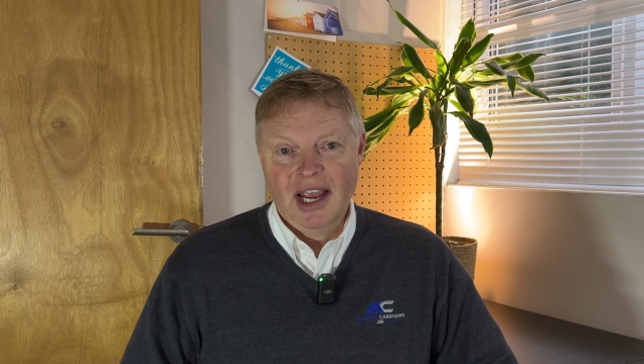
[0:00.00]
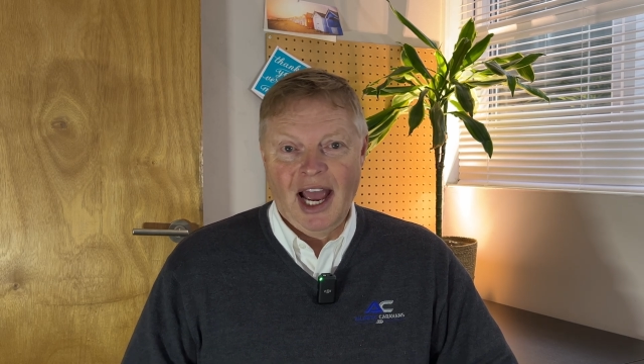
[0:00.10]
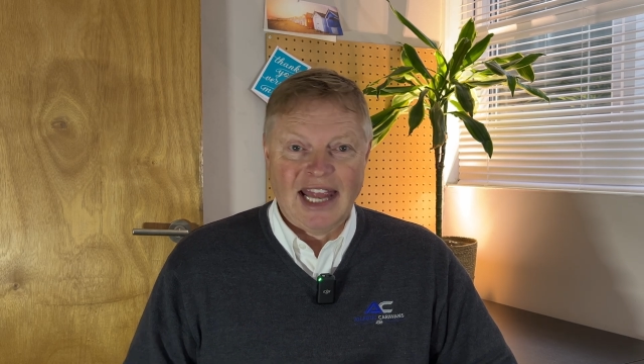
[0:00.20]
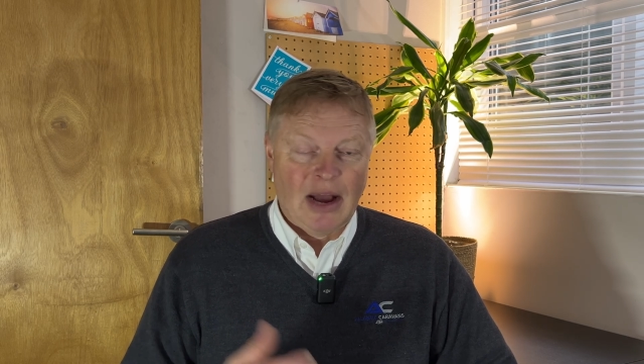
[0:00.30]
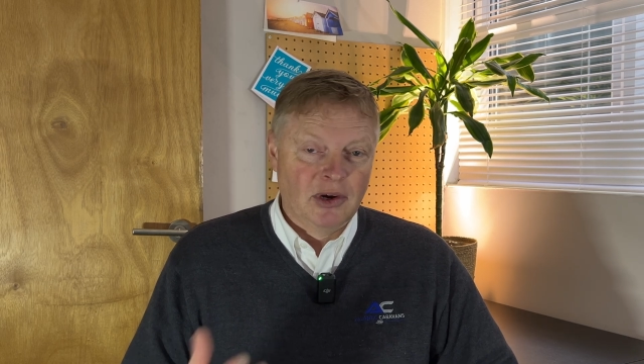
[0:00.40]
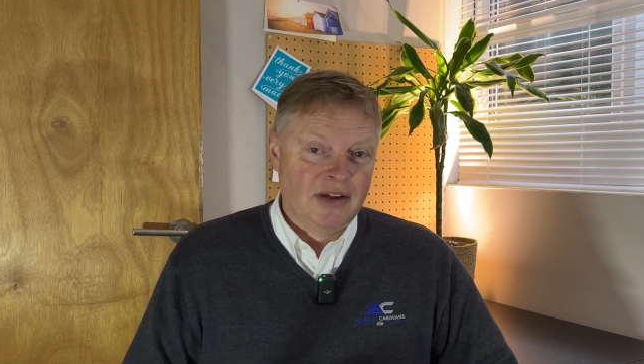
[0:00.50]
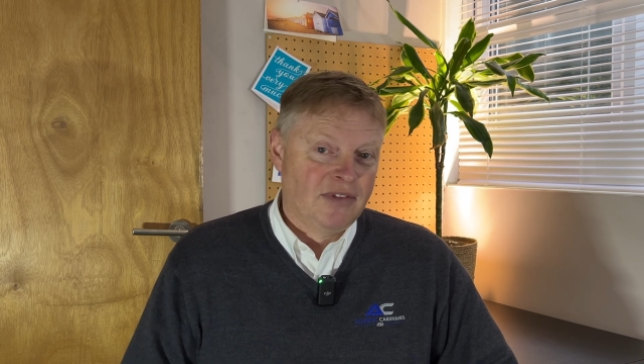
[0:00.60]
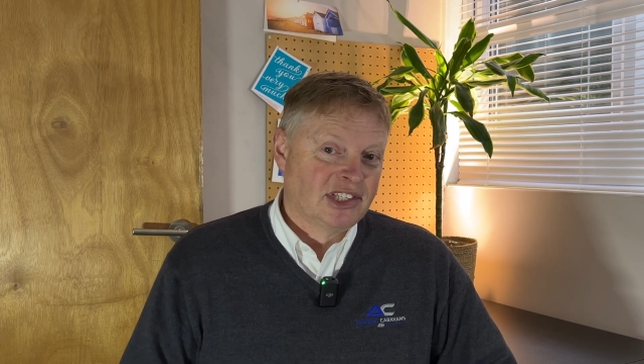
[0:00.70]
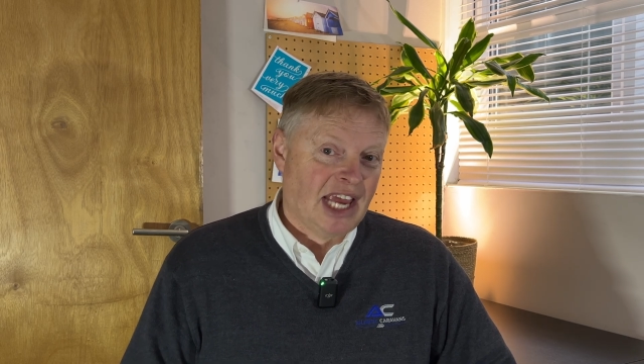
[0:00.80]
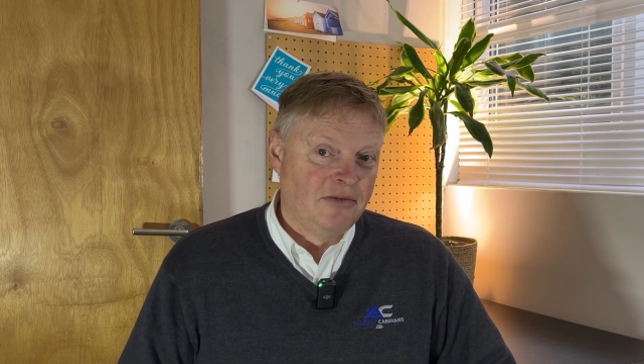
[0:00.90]
and that will give
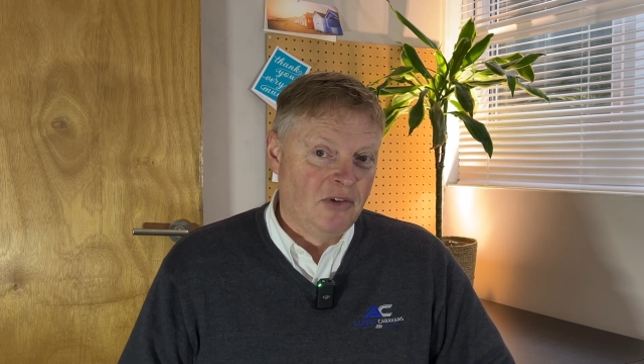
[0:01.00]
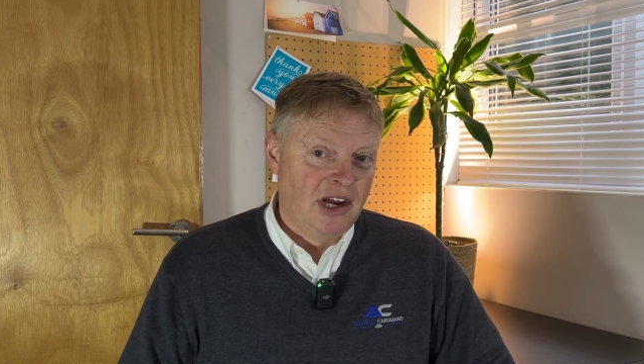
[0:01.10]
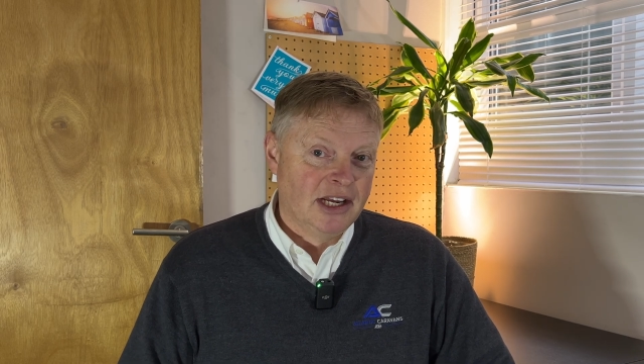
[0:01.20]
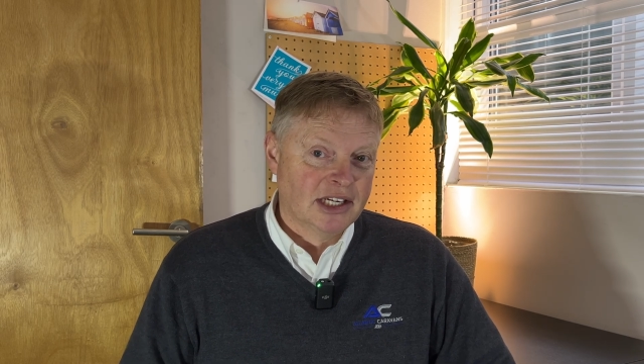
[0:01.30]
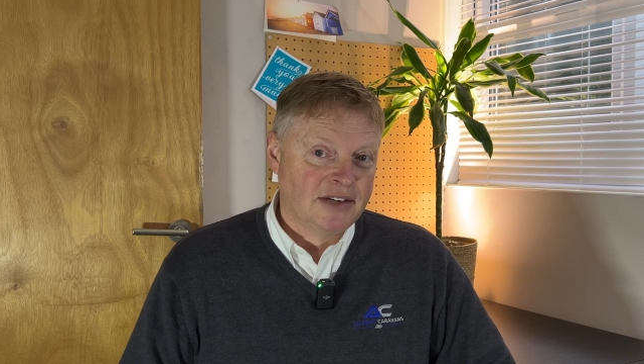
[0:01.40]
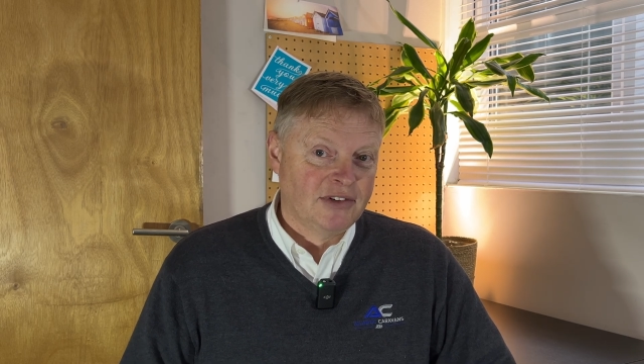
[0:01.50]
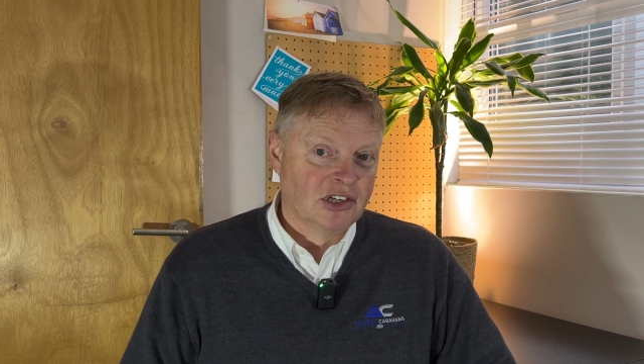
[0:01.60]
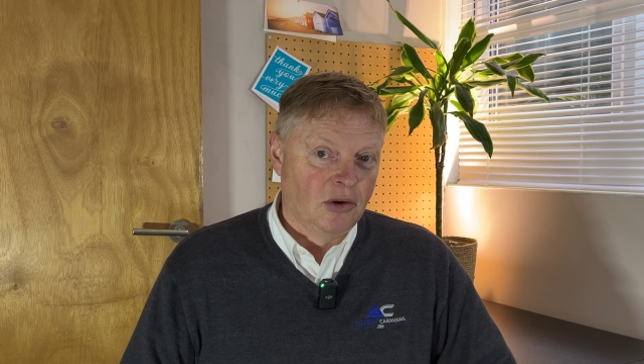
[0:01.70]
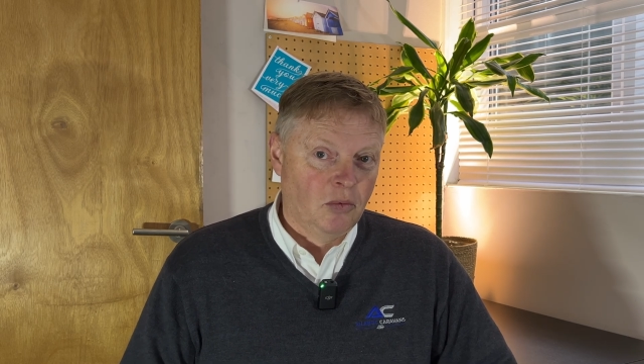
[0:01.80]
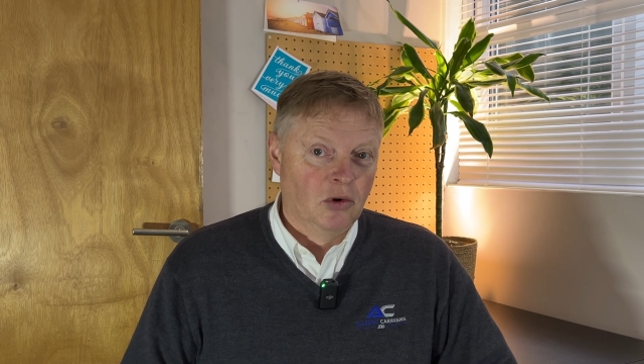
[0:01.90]
the same reading as if it's
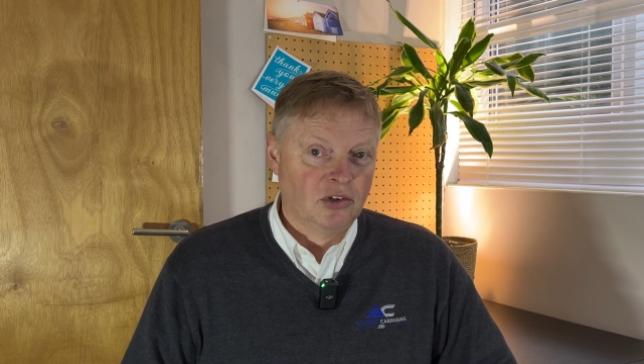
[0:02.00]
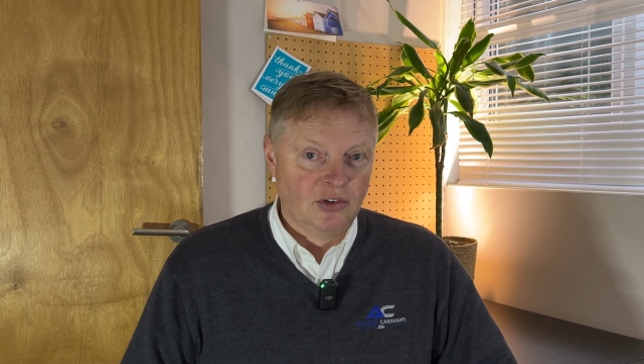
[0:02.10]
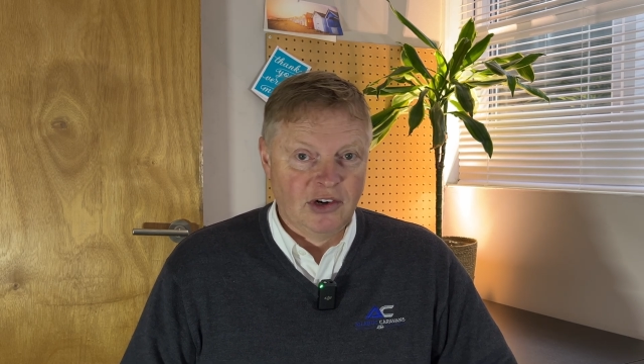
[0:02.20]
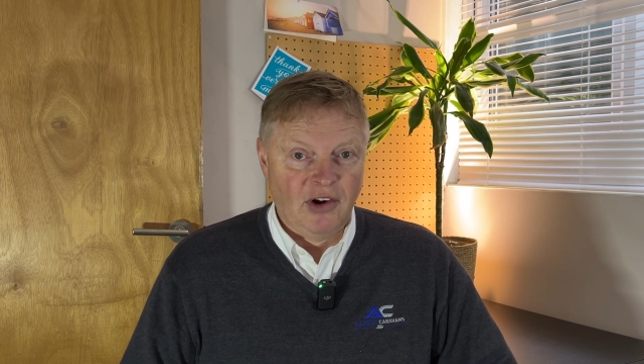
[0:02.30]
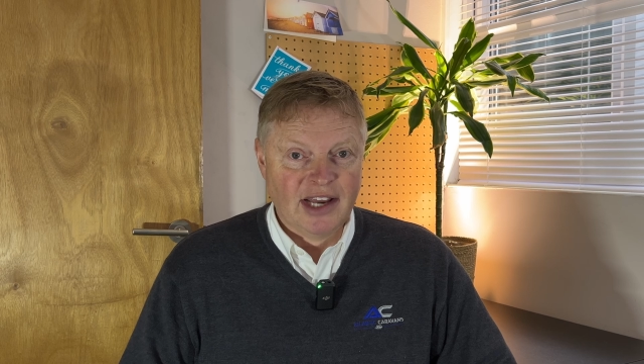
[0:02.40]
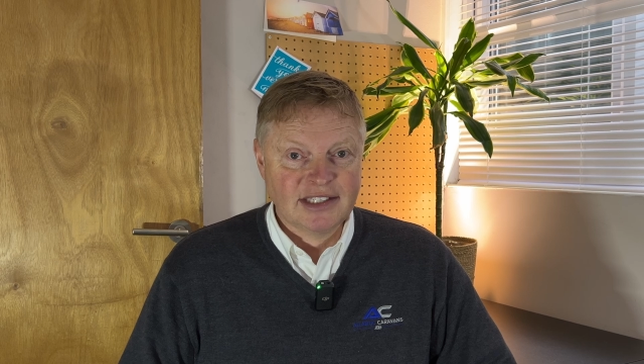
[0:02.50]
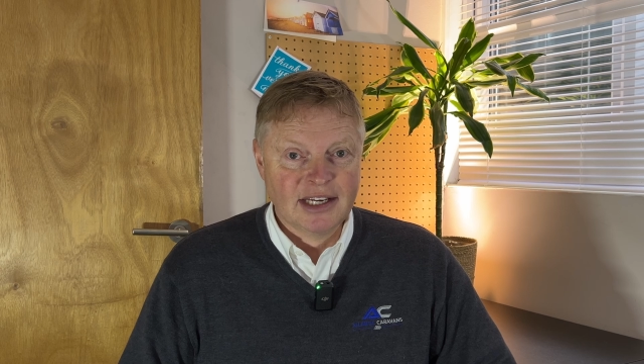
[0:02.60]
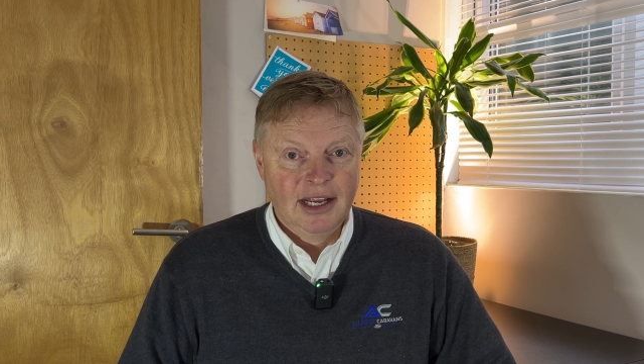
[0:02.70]
got water ingress.